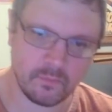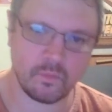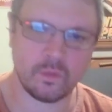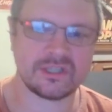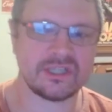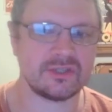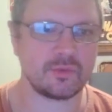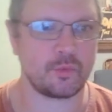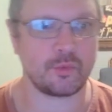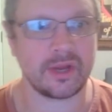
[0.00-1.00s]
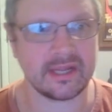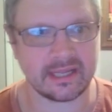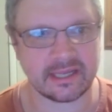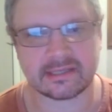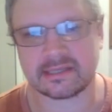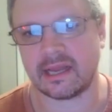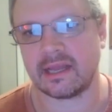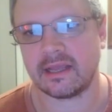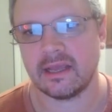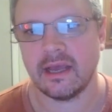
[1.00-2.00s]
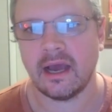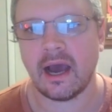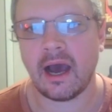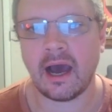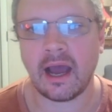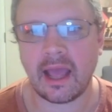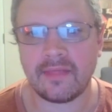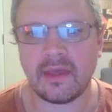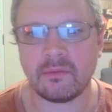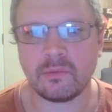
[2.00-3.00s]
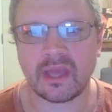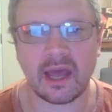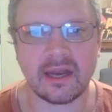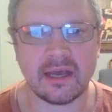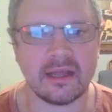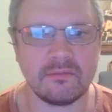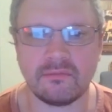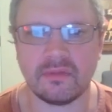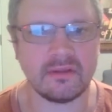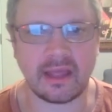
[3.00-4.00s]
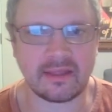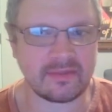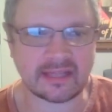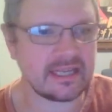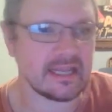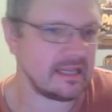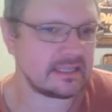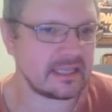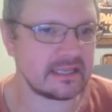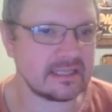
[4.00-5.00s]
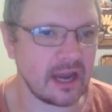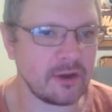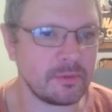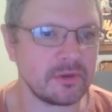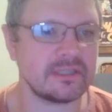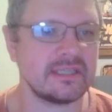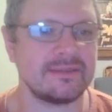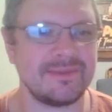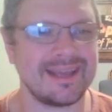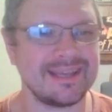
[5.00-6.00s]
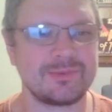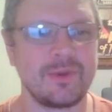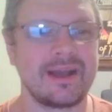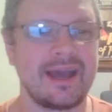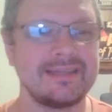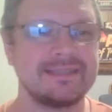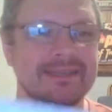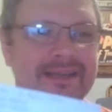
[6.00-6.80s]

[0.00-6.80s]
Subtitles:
which is really exciting. And then we kind of, that's it. That's the entire perk system. And guess what, guys?